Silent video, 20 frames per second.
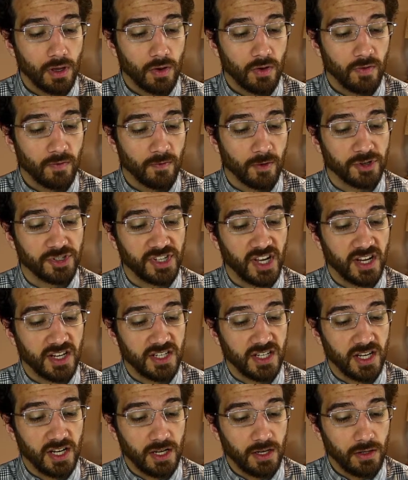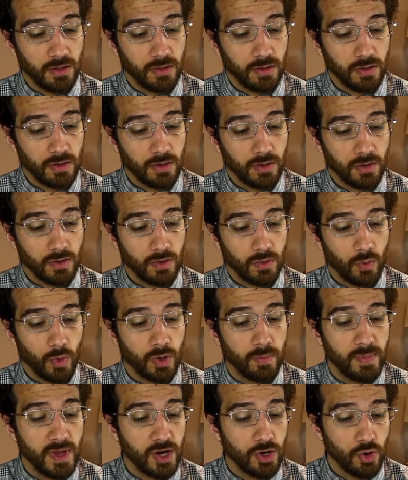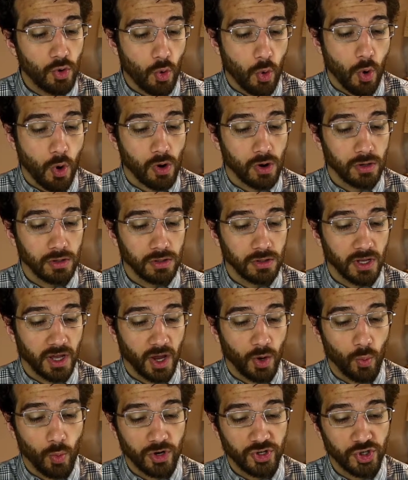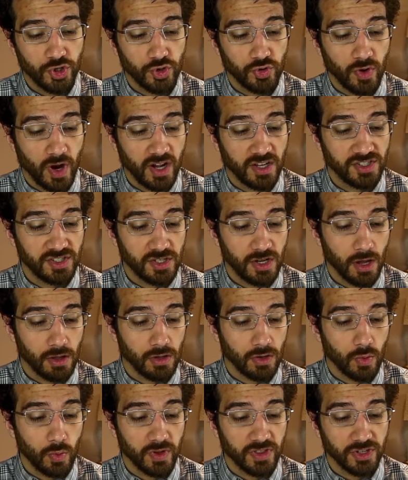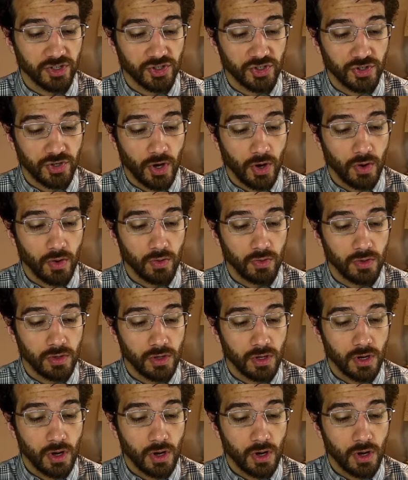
Verse 18. When men quarrel, and one strikes the other with a stone,